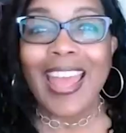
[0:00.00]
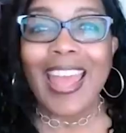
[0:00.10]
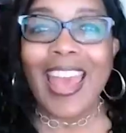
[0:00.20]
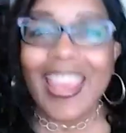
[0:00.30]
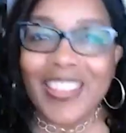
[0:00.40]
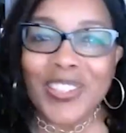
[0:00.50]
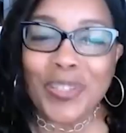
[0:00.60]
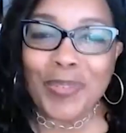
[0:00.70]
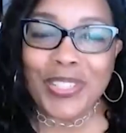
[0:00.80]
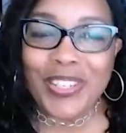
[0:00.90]
Hey there,
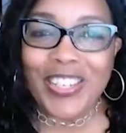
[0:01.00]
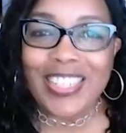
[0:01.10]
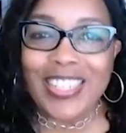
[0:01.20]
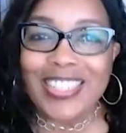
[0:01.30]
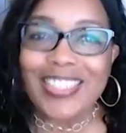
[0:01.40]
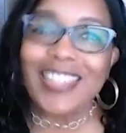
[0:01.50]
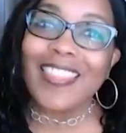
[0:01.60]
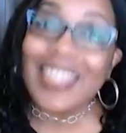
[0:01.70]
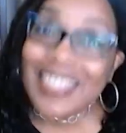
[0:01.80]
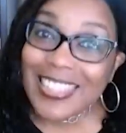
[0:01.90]
superstars.
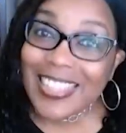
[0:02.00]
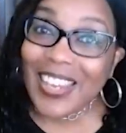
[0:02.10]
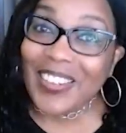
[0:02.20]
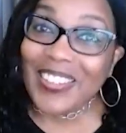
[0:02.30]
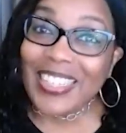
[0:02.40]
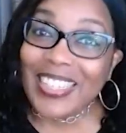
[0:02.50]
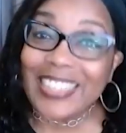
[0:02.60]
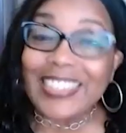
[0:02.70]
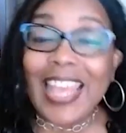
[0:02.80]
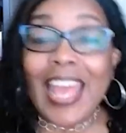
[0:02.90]
This is Karen.
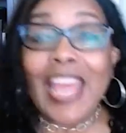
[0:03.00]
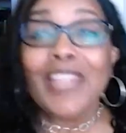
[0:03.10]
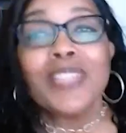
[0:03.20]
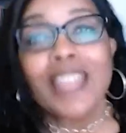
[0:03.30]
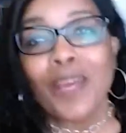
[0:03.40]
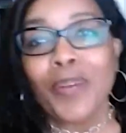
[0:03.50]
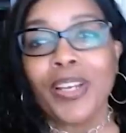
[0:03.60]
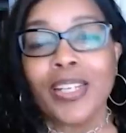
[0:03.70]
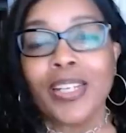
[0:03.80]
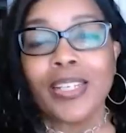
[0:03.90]
And today
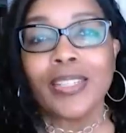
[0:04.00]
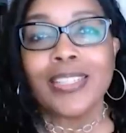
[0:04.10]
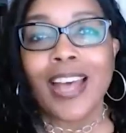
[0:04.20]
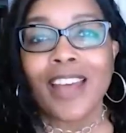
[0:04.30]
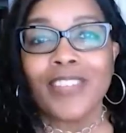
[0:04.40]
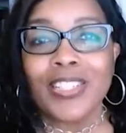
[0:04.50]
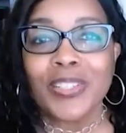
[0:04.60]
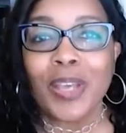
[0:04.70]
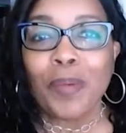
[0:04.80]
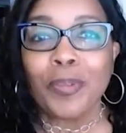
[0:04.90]
we're going to dive
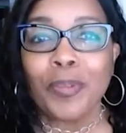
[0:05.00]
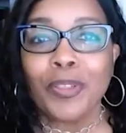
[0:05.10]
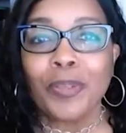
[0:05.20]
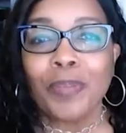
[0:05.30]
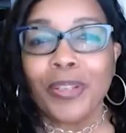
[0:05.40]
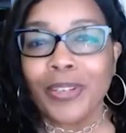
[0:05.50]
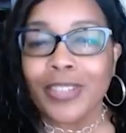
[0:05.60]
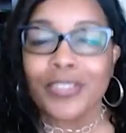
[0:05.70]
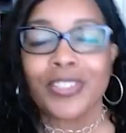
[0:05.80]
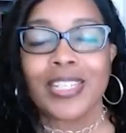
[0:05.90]
into helping you better
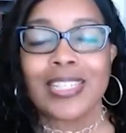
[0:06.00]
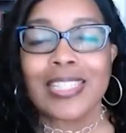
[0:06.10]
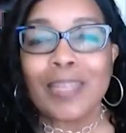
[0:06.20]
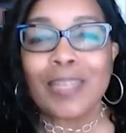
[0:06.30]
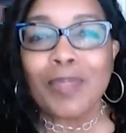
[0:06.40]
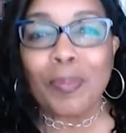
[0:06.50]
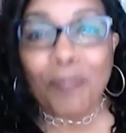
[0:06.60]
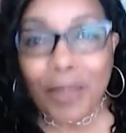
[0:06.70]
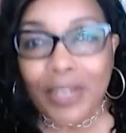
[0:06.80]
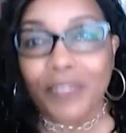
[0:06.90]
understand some of the
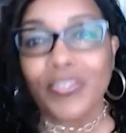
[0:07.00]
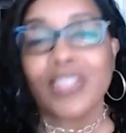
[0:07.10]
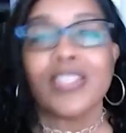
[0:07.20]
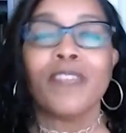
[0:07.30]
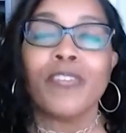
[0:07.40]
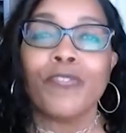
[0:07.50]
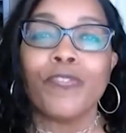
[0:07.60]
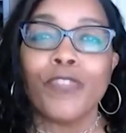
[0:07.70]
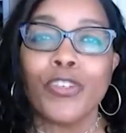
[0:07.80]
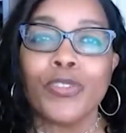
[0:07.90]
benefits of
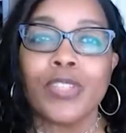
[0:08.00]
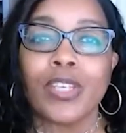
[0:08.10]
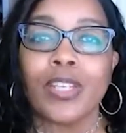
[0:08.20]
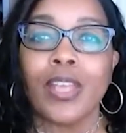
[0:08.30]
infusing